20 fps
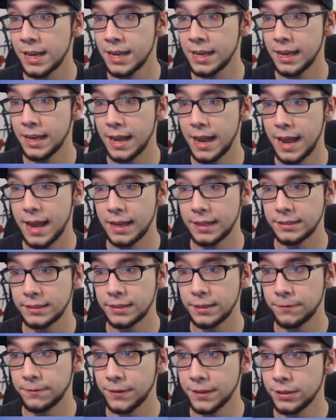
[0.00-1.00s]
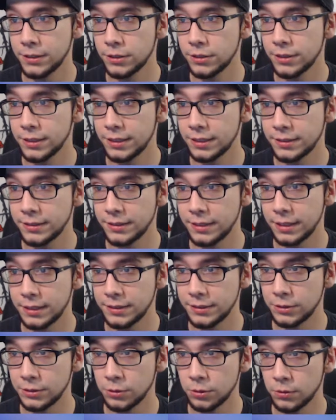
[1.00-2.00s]
It has Defender, it is a
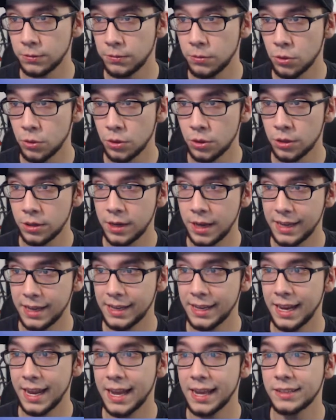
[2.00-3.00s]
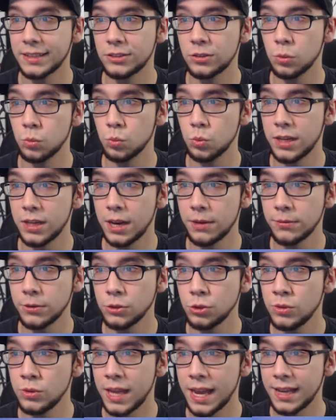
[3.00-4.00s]
0/4, and it has, whenever
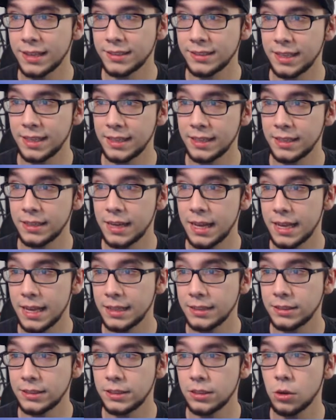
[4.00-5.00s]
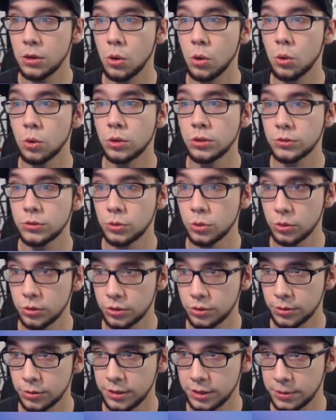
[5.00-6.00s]
you cast an instant or
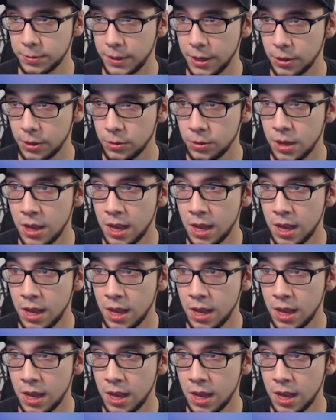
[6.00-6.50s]
sorcery spell,